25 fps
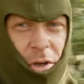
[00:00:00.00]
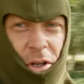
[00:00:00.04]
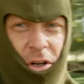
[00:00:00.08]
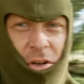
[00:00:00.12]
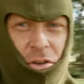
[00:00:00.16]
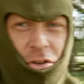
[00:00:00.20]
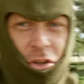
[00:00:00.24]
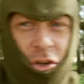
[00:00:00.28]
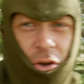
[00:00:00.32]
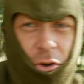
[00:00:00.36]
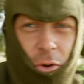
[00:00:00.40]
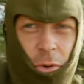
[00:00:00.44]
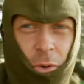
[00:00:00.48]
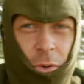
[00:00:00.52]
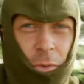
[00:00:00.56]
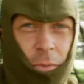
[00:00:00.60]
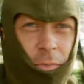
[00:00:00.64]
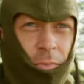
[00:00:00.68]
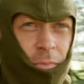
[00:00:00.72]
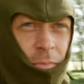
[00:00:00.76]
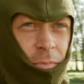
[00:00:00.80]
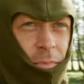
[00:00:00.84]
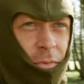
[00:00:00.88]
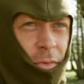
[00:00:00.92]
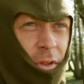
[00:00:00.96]
I'm going to do
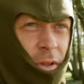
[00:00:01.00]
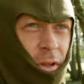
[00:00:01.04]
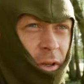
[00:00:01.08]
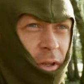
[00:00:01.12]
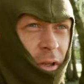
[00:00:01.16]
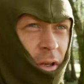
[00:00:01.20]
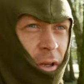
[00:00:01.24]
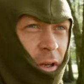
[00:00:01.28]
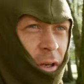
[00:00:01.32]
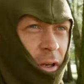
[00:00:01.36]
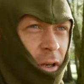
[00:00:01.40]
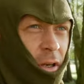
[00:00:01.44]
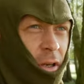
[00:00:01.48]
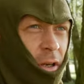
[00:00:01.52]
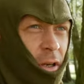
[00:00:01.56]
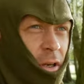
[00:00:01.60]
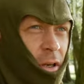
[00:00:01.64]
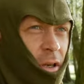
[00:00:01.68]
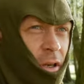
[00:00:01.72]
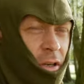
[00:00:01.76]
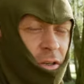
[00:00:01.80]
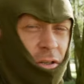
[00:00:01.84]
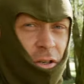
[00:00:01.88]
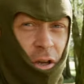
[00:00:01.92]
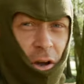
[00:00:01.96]

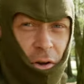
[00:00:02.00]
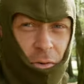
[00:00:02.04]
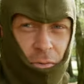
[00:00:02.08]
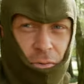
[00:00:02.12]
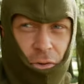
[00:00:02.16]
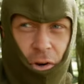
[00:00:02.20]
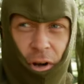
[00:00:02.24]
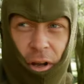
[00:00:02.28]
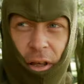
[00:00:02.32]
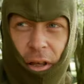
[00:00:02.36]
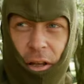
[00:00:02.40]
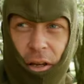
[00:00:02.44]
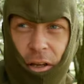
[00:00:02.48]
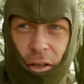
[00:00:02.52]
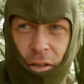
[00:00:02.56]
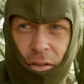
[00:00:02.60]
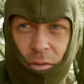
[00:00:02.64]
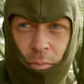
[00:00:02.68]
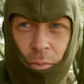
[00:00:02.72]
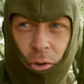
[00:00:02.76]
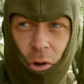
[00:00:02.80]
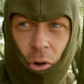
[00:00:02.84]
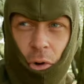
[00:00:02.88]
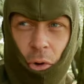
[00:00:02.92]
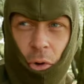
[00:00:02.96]
is go for a little
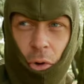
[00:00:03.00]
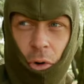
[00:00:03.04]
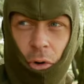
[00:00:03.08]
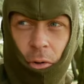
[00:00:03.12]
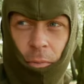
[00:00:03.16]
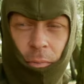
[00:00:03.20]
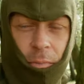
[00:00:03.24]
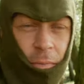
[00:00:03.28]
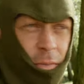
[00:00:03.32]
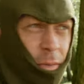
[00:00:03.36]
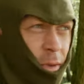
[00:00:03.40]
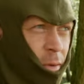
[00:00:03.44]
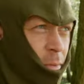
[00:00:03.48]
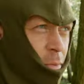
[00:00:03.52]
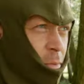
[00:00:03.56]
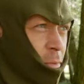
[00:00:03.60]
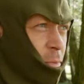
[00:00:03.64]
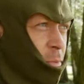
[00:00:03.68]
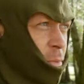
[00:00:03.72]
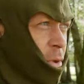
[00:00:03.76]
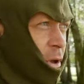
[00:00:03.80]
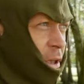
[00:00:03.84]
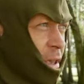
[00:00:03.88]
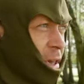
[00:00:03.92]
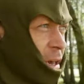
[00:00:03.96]
explore,
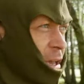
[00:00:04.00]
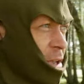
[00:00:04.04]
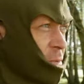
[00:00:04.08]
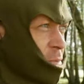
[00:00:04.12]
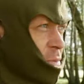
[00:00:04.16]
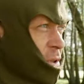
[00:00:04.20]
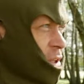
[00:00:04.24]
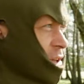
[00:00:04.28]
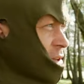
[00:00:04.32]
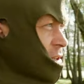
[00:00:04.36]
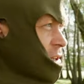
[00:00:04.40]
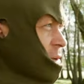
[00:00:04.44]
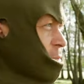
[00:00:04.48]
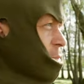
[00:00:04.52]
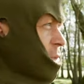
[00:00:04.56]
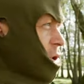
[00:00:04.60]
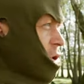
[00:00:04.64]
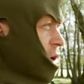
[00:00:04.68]
but keep this in